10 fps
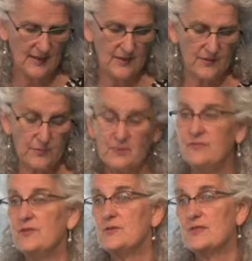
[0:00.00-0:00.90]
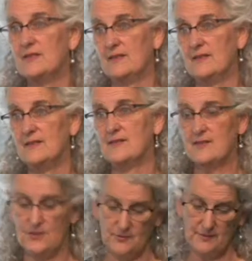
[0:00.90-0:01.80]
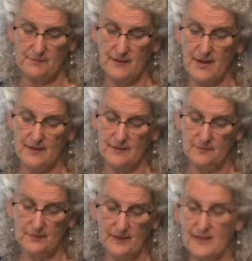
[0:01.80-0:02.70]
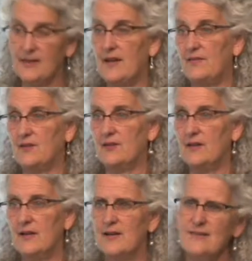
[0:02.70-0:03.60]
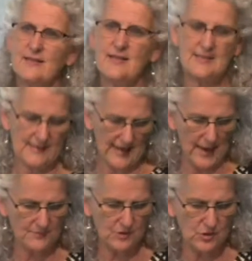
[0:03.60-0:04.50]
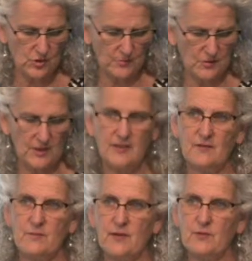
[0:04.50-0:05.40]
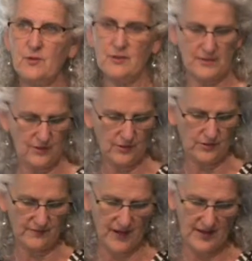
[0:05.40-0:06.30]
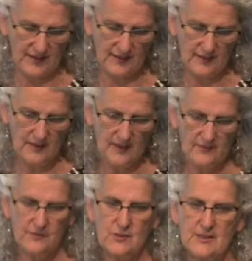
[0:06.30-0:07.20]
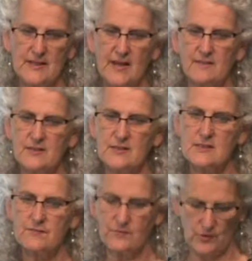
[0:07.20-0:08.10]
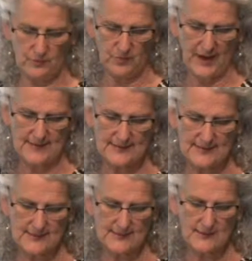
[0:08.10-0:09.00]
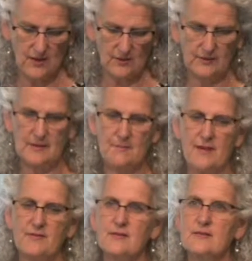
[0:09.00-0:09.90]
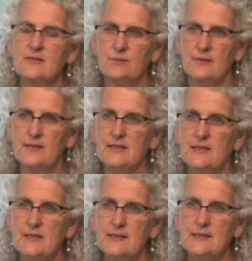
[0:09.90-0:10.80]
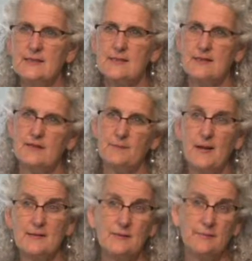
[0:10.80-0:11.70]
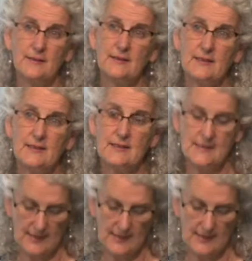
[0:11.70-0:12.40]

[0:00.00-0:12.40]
The word fusing is to combine or blend together, and I think that's an apt description of my role at the U of I. Fusing evidence-informed practice, scholarly methods with the needs, the possibilities,